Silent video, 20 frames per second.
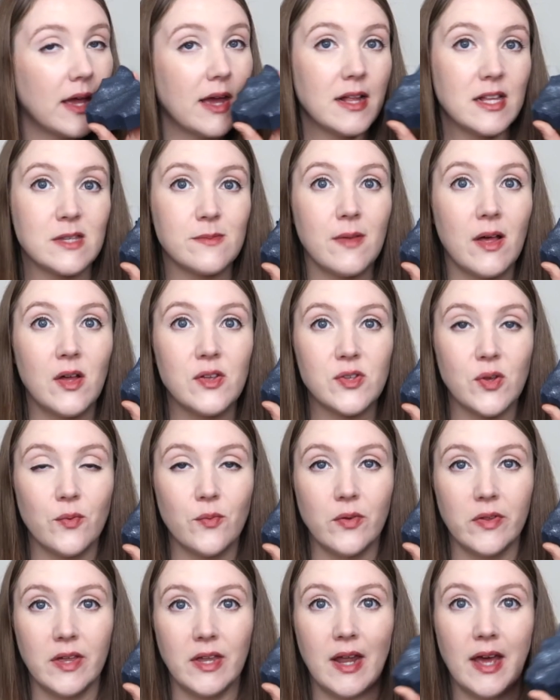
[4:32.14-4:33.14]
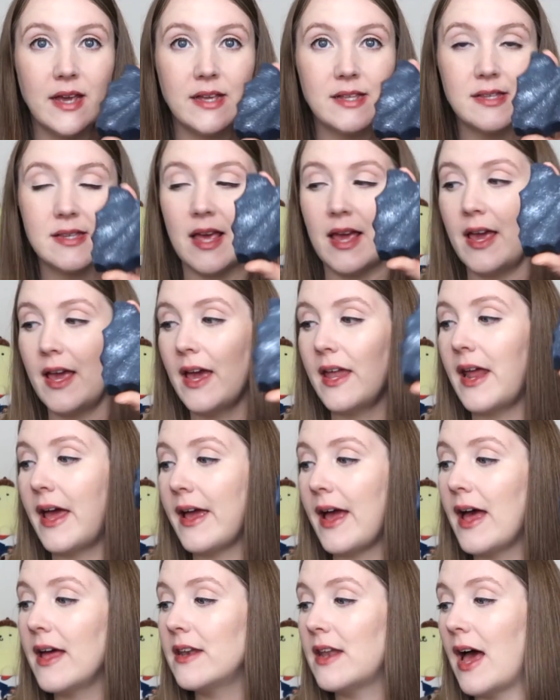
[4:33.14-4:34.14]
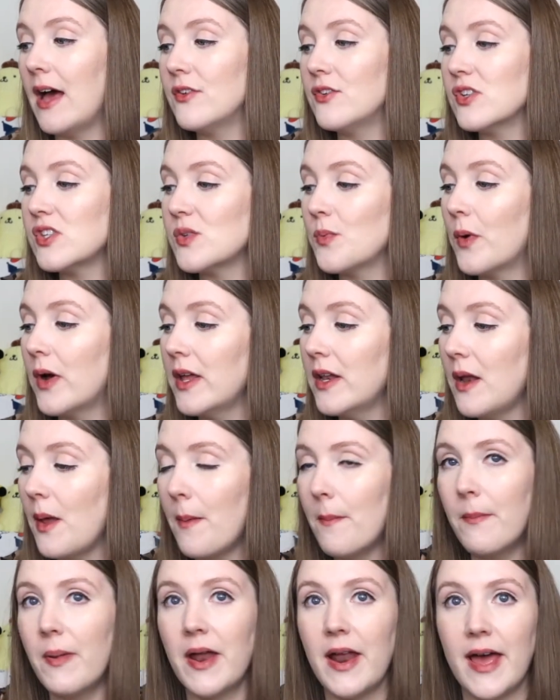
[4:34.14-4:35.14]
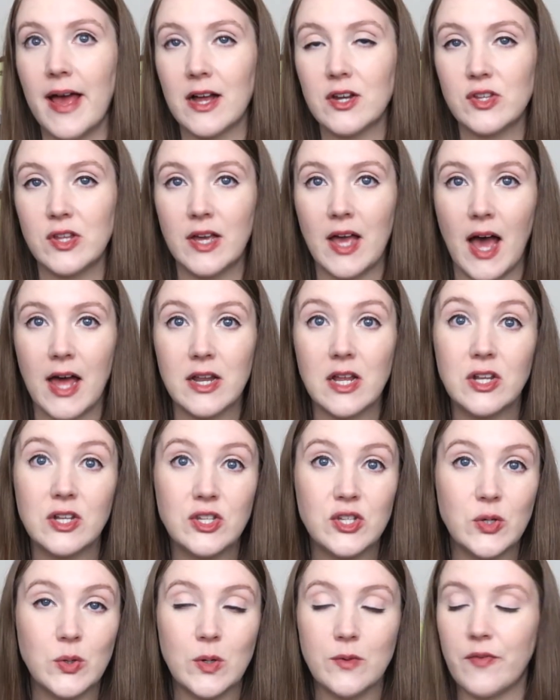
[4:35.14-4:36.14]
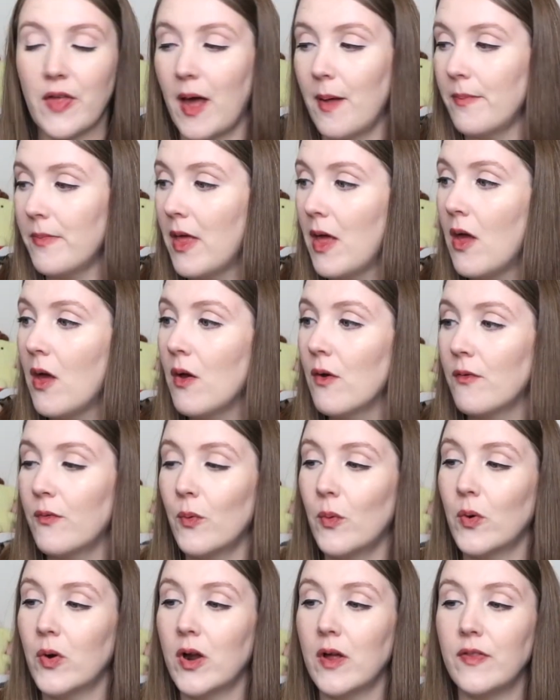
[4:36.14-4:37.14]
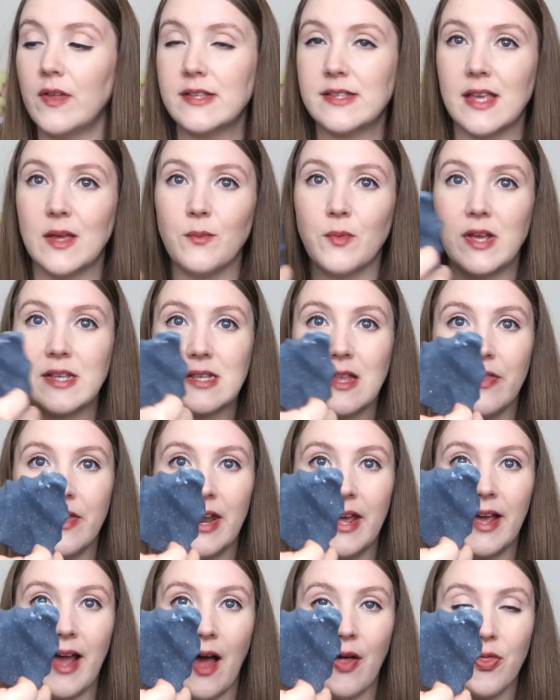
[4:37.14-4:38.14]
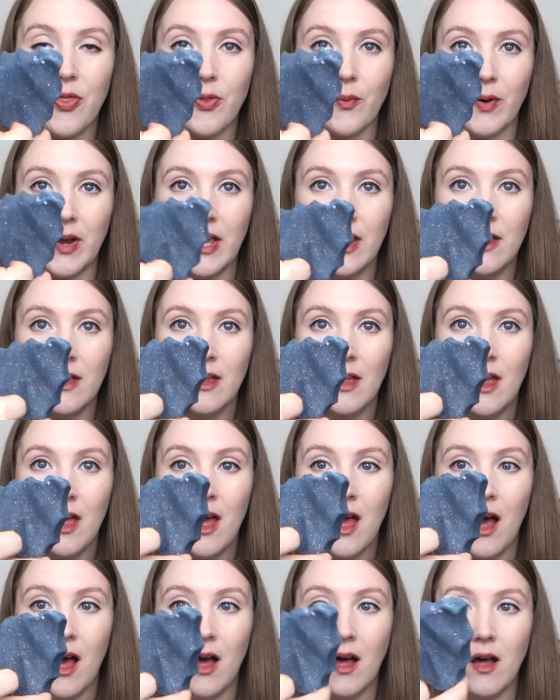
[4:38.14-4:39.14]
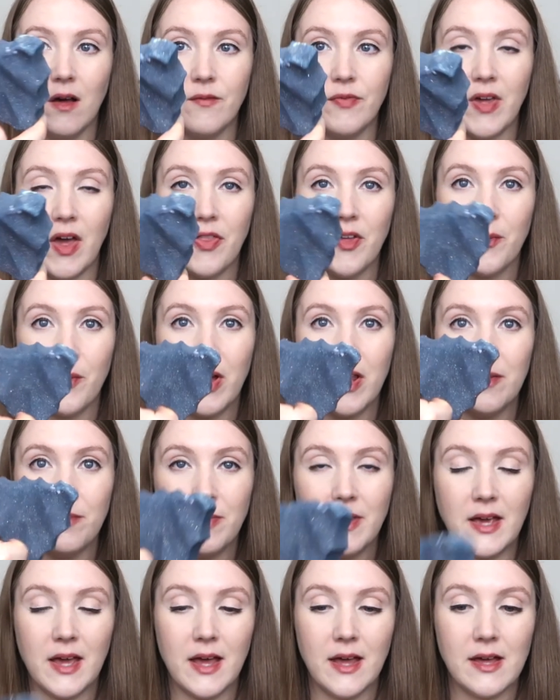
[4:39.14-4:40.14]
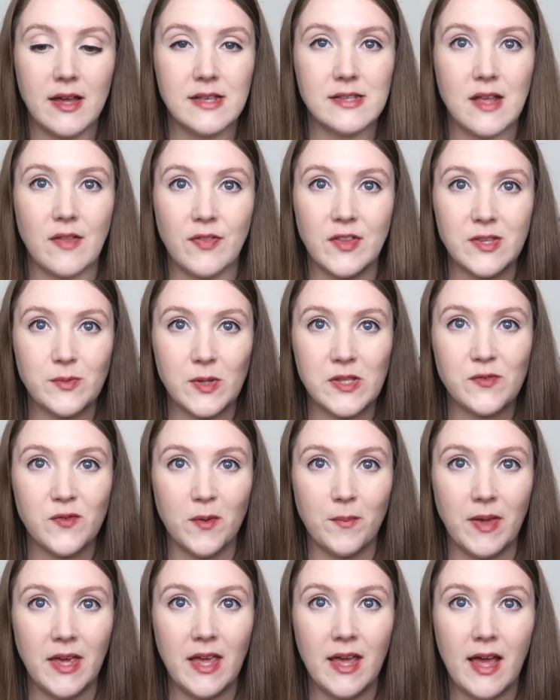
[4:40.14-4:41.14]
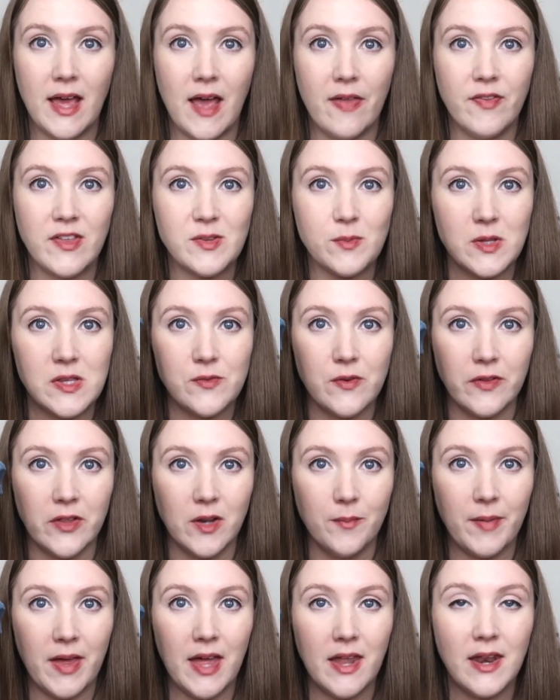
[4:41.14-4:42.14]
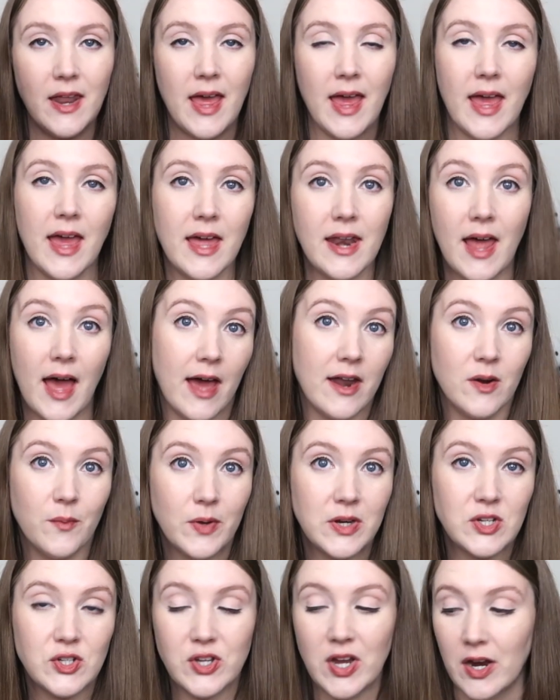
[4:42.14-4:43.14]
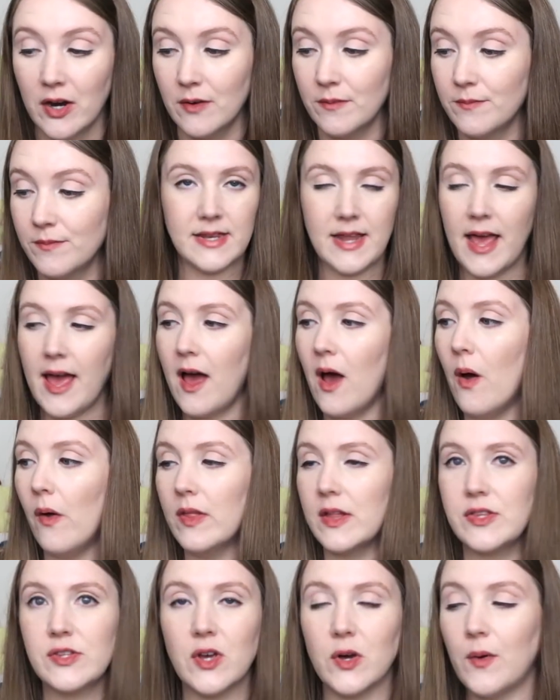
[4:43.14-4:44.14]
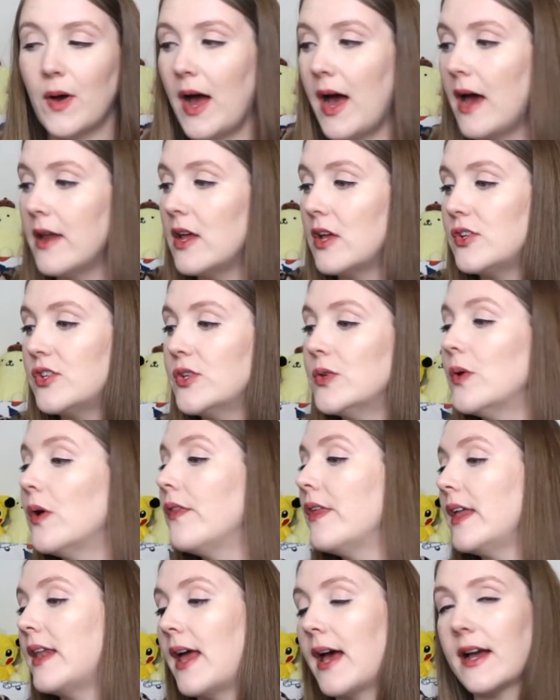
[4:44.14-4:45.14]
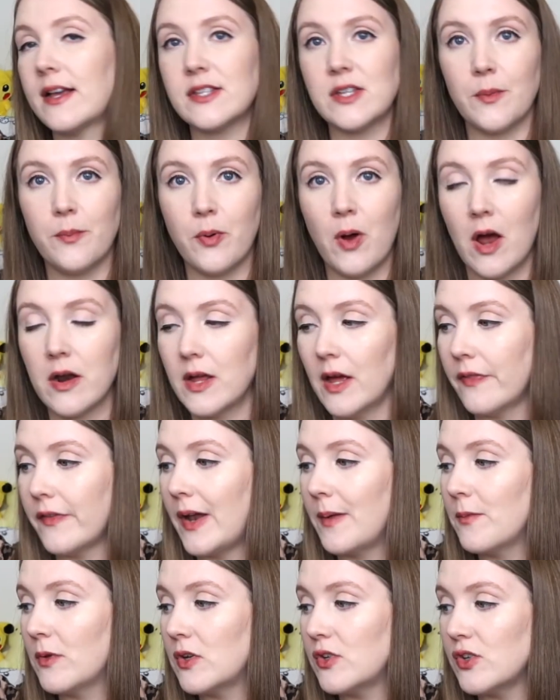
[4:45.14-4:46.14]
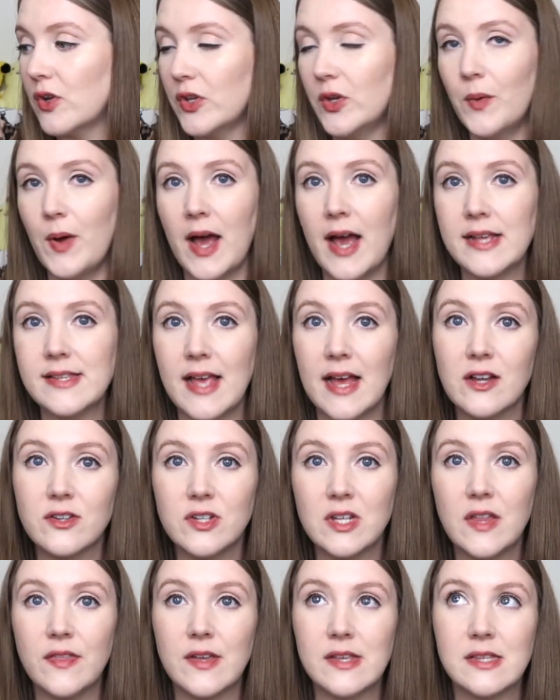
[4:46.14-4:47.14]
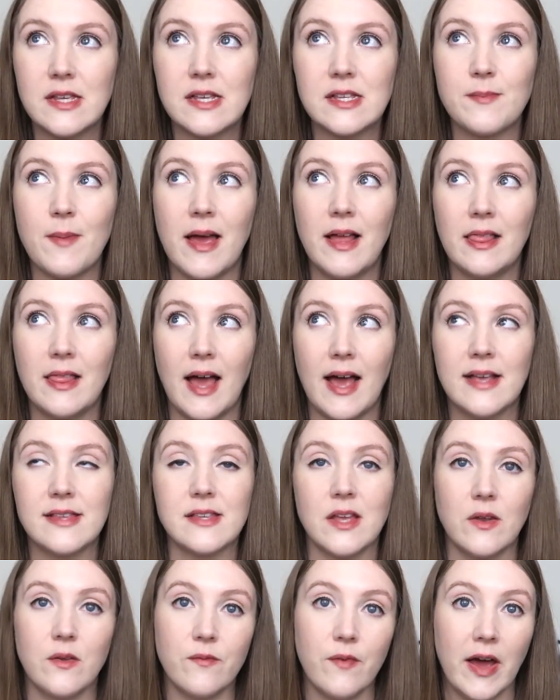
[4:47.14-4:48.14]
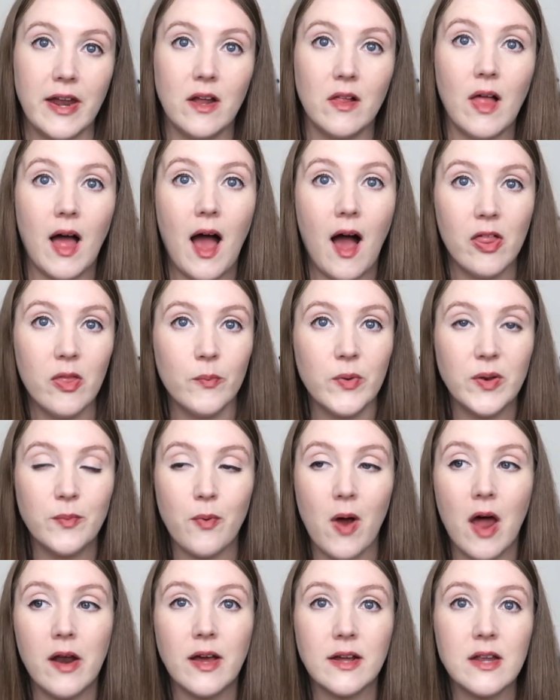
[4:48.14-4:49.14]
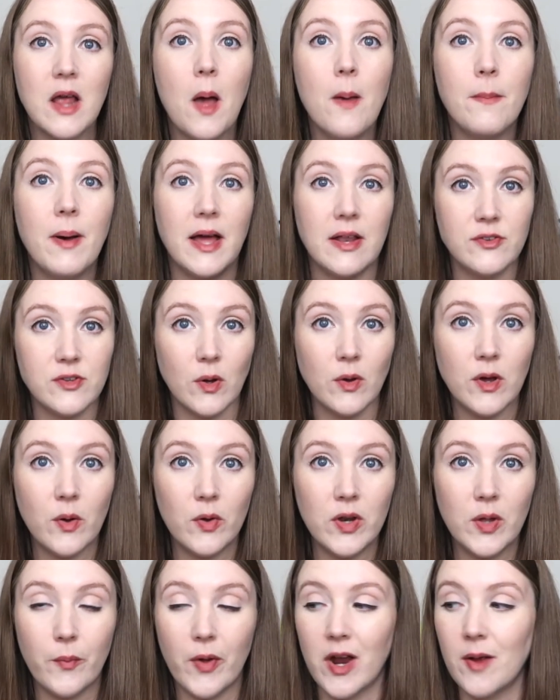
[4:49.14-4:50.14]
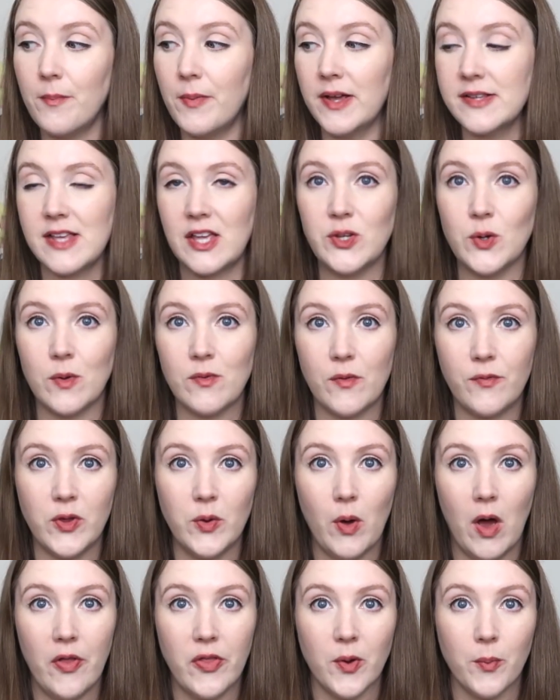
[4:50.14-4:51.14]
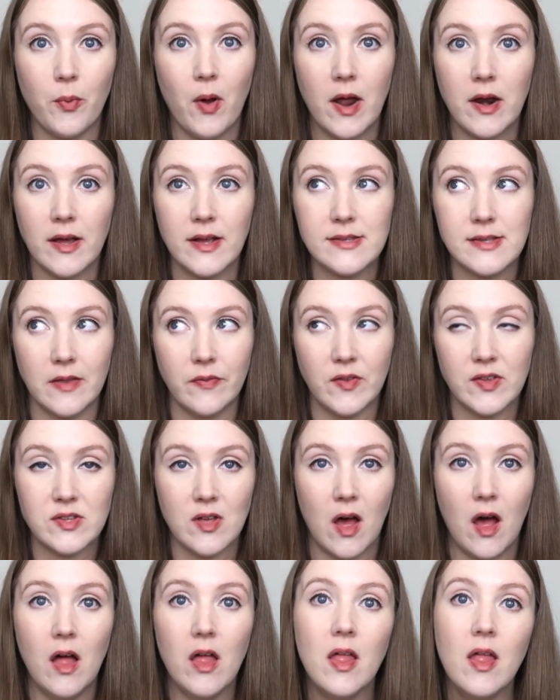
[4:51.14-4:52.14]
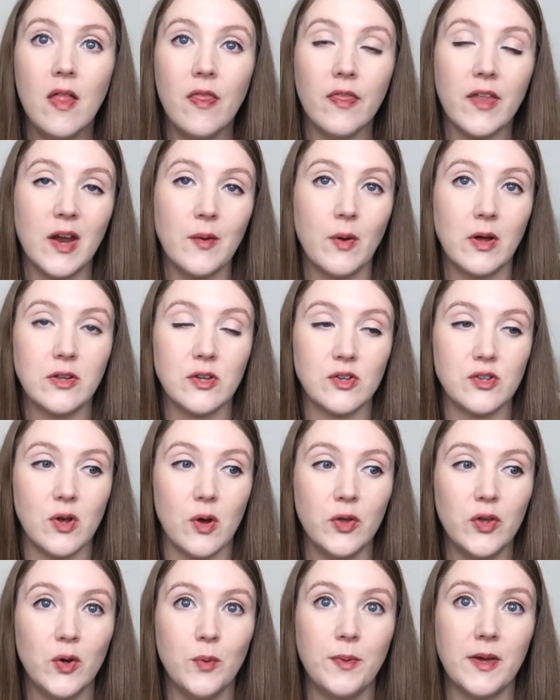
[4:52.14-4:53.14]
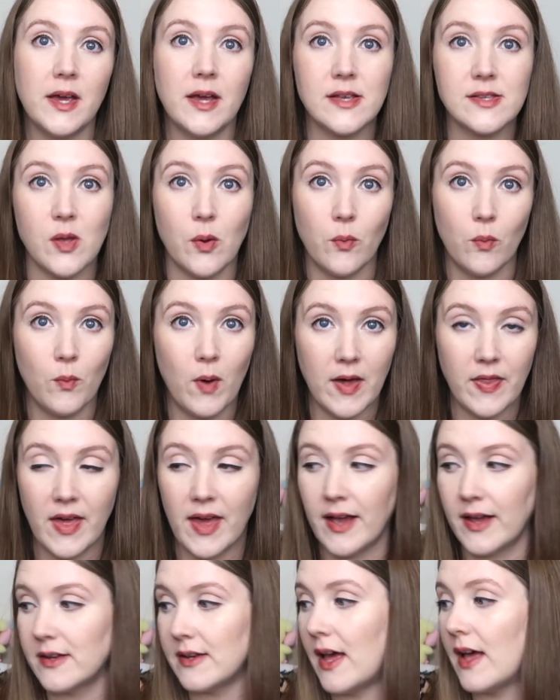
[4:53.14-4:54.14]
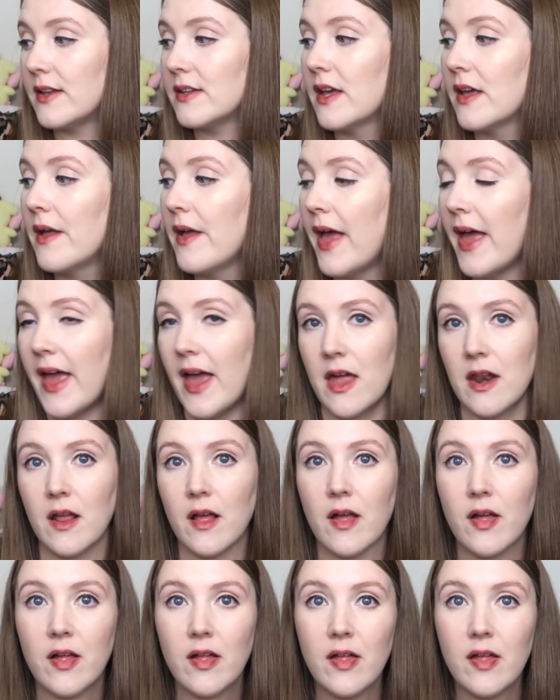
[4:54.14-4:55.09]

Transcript: it smells really nice. And I got not just one, but I actually got 2 of them for the same reason that I got 3 of the other one, because this one's for me and this one's for Little Man and I don't want to share. Now let's go on to the next product that I'm going to show you guys. Actually, this is my last and final Halloween product, but don't go anywhere because I do have a few other products in this haul that I want to show you because why the heck not? And